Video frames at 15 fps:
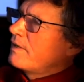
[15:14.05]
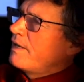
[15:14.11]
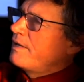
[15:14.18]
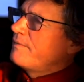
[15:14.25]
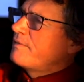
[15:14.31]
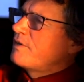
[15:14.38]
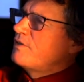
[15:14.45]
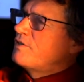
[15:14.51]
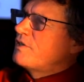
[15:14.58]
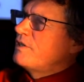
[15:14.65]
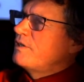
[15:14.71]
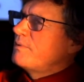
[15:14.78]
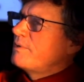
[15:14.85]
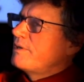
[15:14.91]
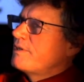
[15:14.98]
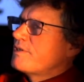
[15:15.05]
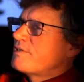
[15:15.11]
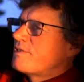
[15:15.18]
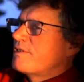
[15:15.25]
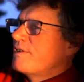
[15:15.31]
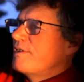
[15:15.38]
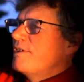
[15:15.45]
Kind of continuing
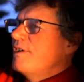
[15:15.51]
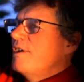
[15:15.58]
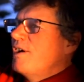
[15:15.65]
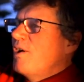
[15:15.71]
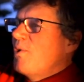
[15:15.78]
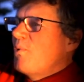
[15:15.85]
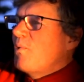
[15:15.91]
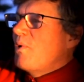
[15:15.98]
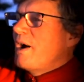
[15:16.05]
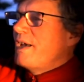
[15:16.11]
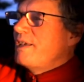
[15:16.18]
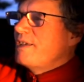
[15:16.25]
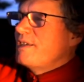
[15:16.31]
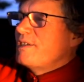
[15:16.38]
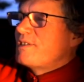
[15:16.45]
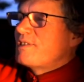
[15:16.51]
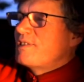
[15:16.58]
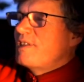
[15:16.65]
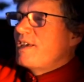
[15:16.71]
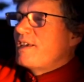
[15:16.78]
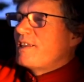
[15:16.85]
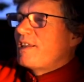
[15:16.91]
this winding
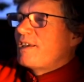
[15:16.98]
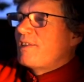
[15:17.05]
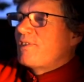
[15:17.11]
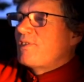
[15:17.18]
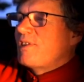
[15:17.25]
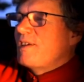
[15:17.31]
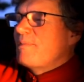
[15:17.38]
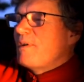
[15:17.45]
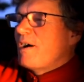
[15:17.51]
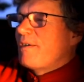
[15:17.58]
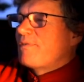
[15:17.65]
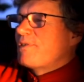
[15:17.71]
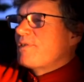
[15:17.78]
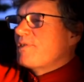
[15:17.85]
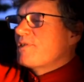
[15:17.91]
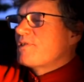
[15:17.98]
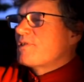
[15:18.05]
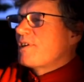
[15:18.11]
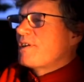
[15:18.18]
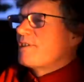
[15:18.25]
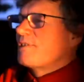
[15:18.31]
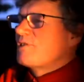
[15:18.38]
snake-like theme off to the
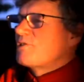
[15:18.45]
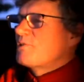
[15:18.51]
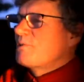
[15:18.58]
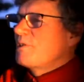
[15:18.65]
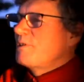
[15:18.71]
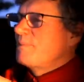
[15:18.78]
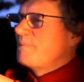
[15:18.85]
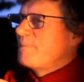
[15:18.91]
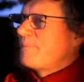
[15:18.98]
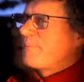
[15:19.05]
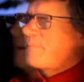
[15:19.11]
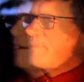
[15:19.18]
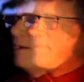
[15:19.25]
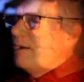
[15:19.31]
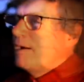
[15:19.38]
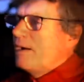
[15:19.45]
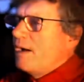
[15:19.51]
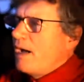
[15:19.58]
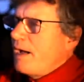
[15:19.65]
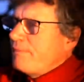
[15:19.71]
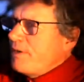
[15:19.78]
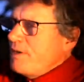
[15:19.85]
side of the tree.
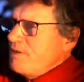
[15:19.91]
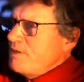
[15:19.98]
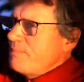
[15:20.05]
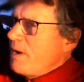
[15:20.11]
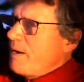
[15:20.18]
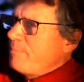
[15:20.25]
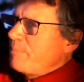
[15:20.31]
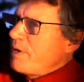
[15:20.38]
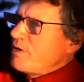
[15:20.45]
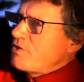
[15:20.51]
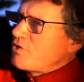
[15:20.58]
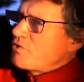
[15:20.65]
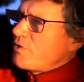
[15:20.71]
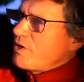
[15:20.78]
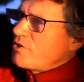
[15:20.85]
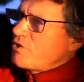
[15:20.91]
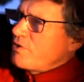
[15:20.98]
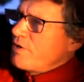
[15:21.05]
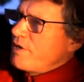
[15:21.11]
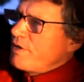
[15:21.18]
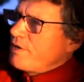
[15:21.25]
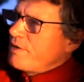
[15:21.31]
I've got some upright
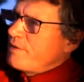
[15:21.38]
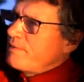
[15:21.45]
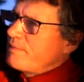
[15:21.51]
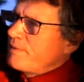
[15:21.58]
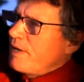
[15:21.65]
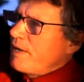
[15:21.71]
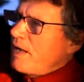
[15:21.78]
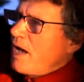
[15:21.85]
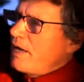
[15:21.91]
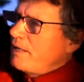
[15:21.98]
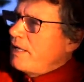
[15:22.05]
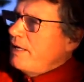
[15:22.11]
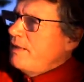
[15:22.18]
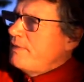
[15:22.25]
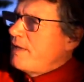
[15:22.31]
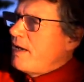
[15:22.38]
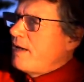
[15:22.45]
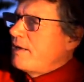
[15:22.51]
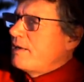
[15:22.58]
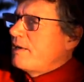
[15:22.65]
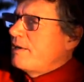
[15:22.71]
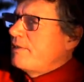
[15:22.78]
structure here, and I like
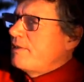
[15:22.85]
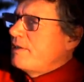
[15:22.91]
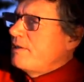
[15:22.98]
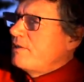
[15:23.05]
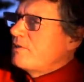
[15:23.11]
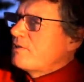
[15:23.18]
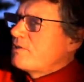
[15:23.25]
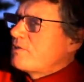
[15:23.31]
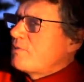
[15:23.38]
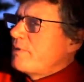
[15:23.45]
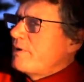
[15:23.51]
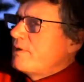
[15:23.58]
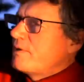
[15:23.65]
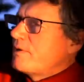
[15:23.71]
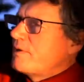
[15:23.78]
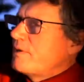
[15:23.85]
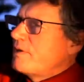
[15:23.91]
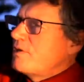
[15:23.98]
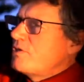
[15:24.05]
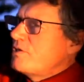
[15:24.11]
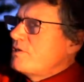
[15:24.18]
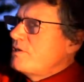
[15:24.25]
that. I think it looks quite good.
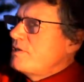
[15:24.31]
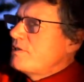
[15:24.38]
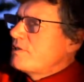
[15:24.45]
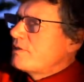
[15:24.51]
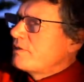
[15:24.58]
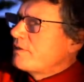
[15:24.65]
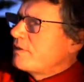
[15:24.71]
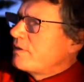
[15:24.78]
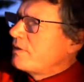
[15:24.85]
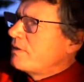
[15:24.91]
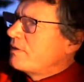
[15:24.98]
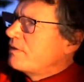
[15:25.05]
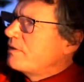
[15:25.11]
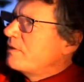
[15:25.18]
It just needs a little